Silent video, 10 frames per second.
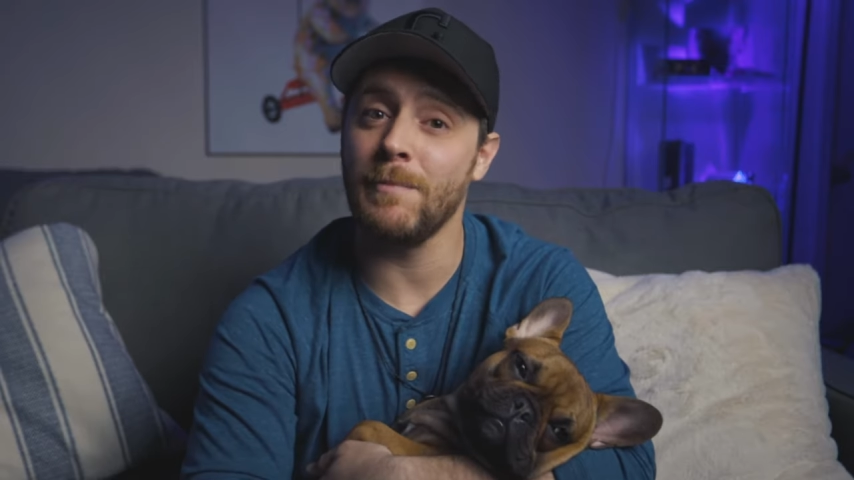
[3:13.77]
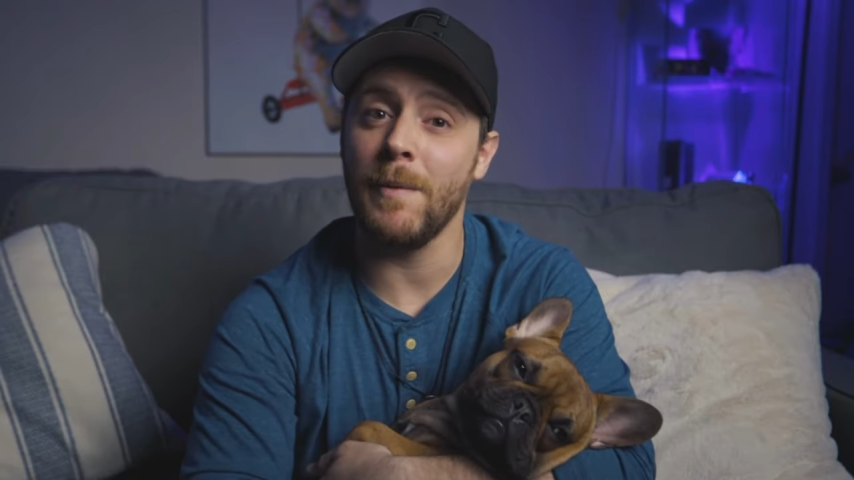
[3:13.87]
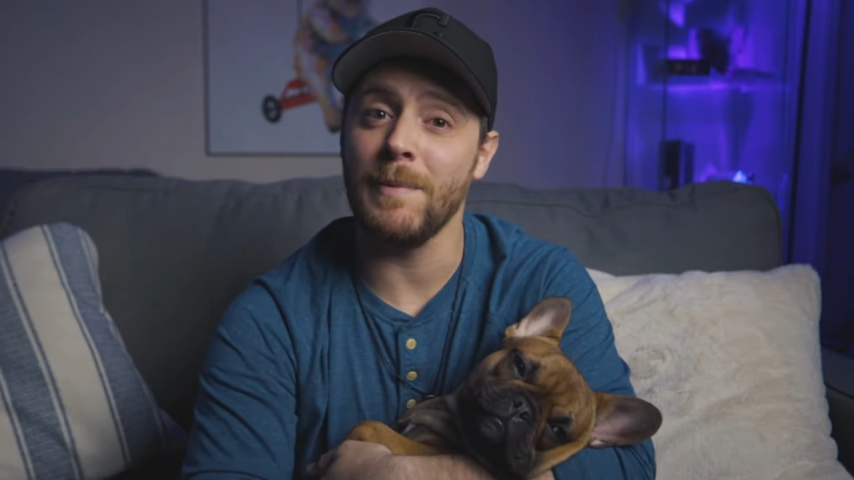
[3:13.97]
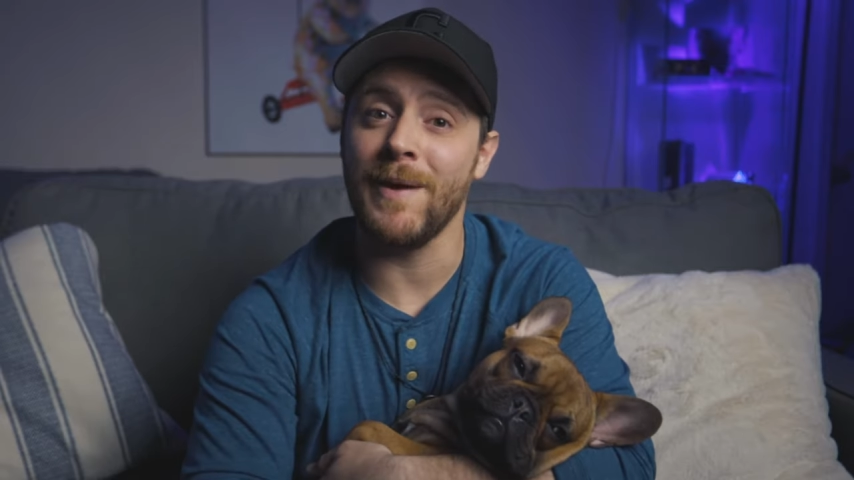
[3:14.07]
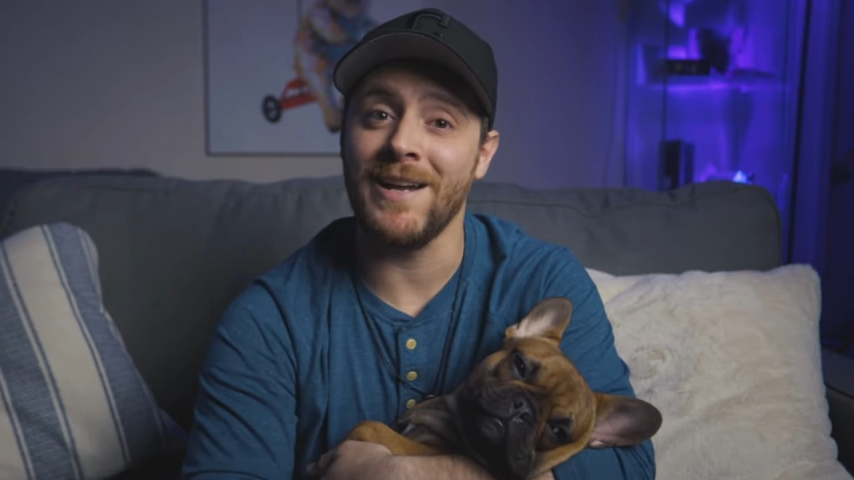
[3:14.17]

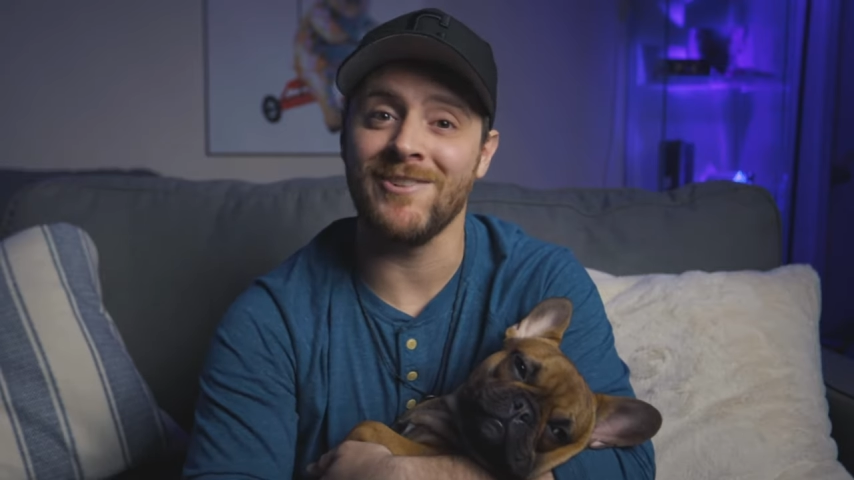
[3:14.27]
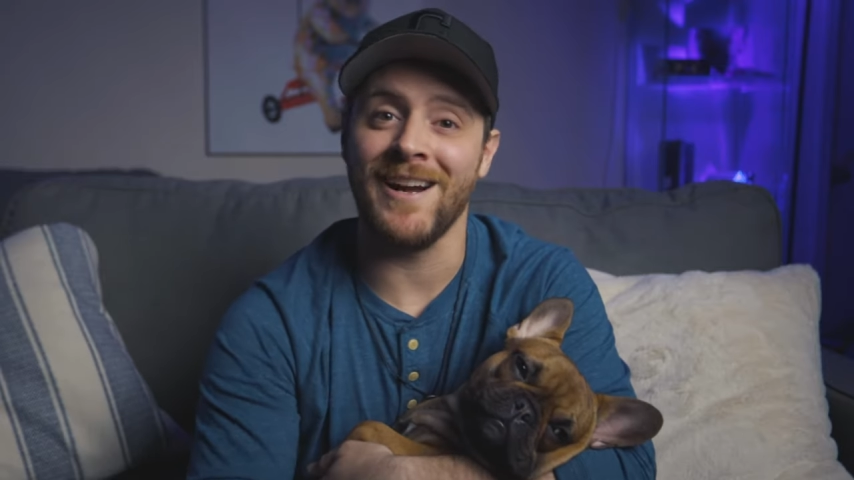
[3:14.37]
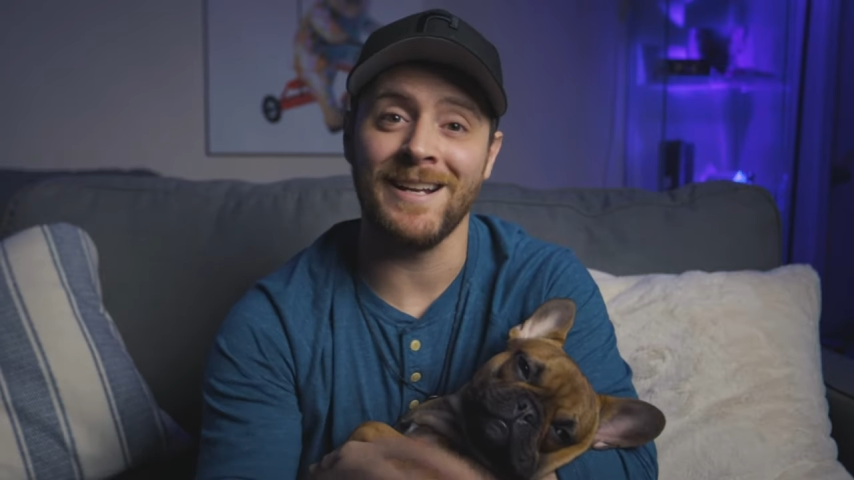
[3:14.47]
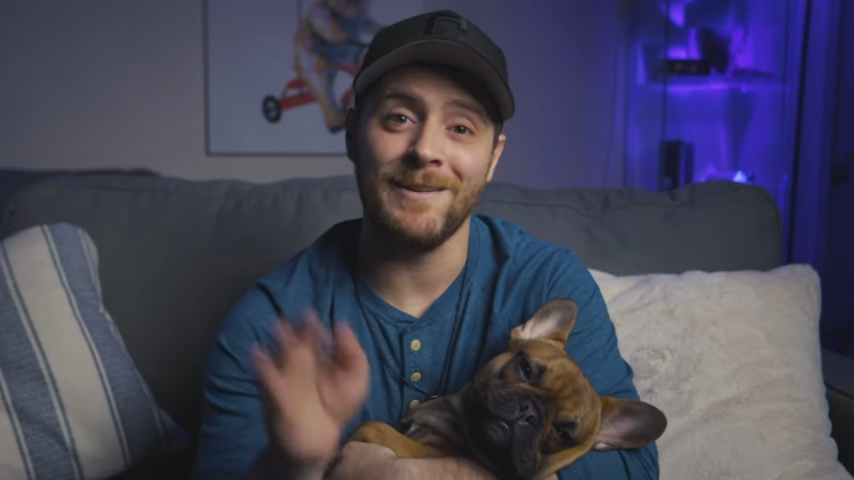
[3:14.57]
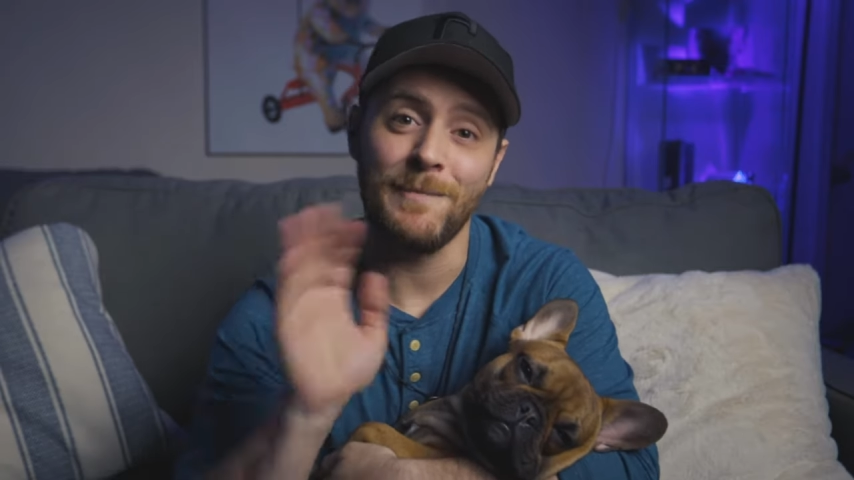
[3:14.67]
puppy pad
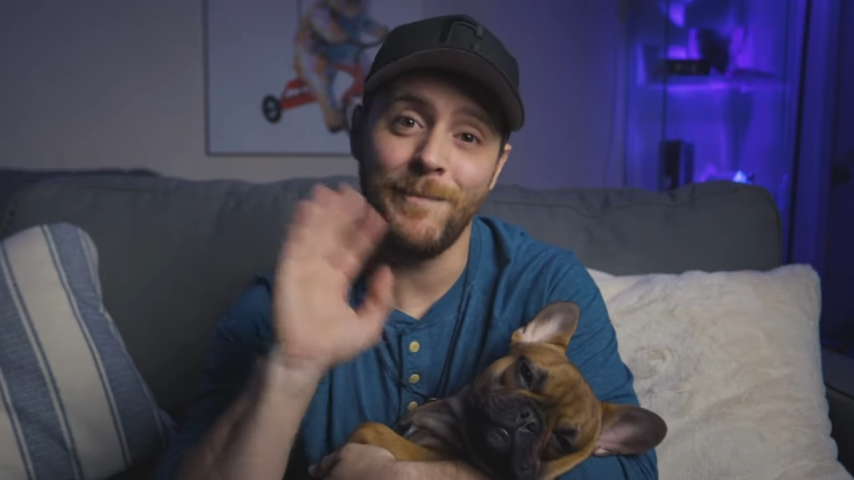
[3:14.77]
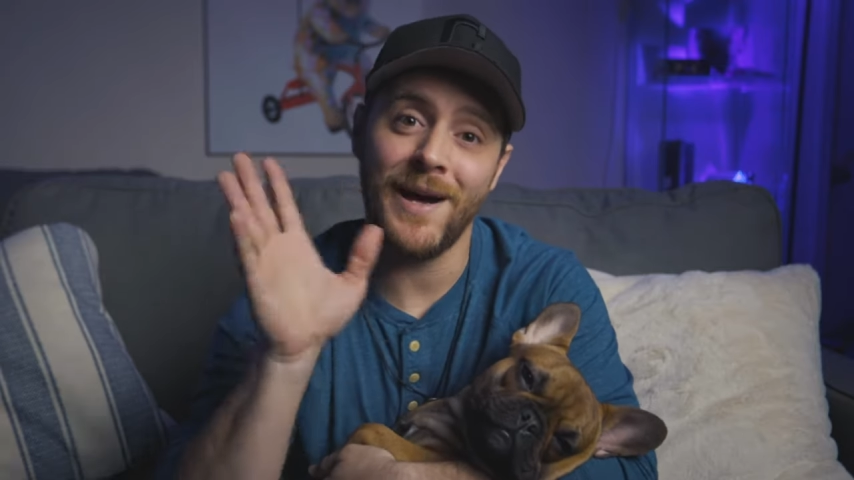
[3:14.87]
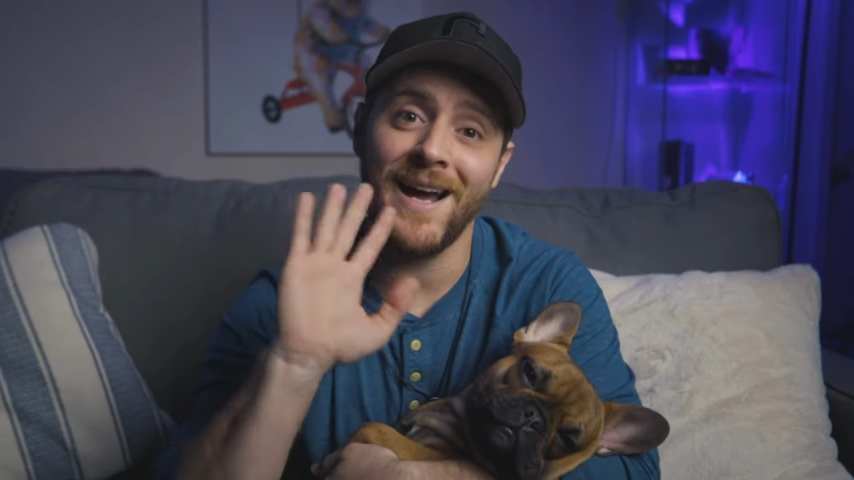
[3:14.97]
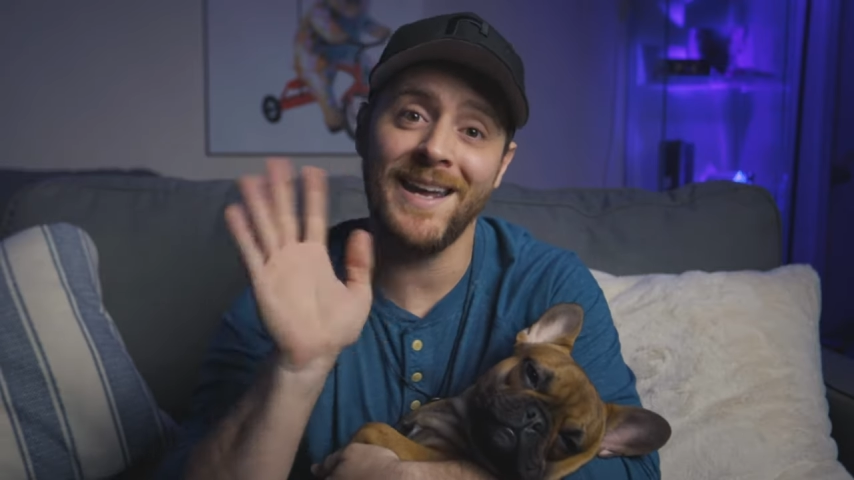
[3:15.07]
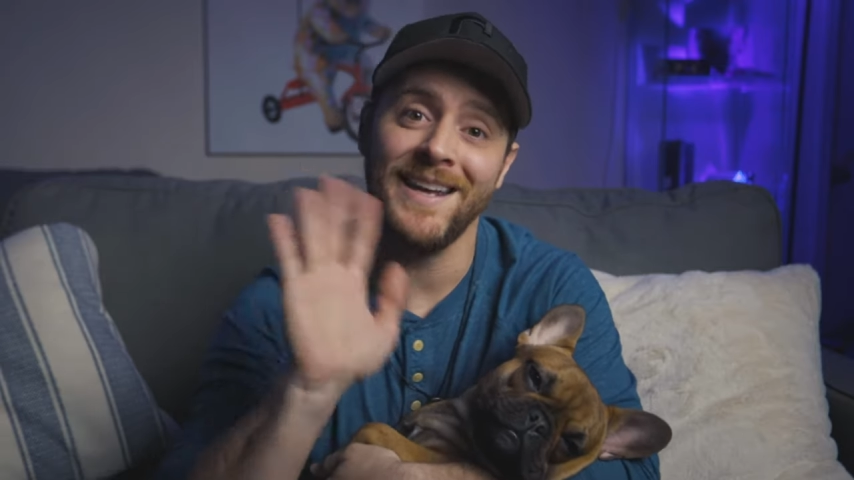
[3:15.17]
training.
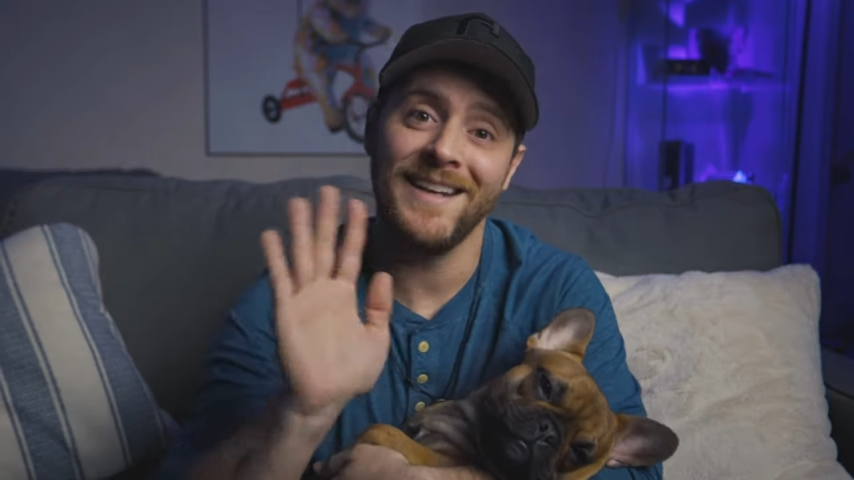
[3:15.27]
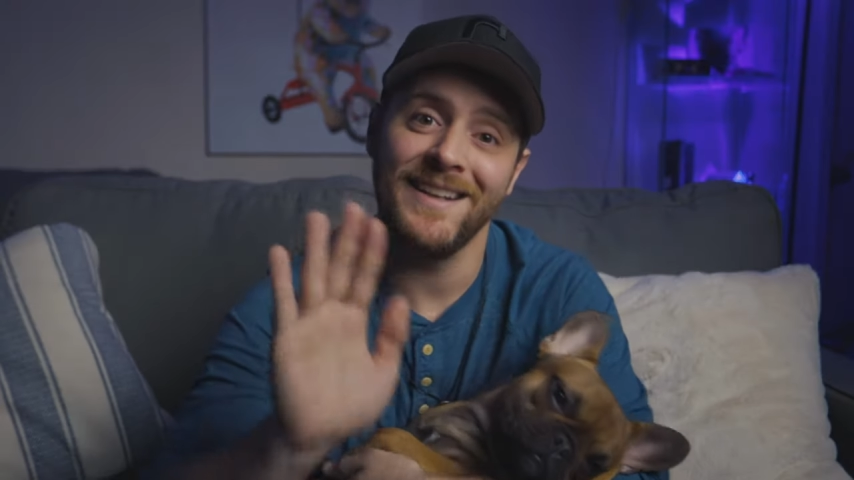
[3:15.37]
Bye.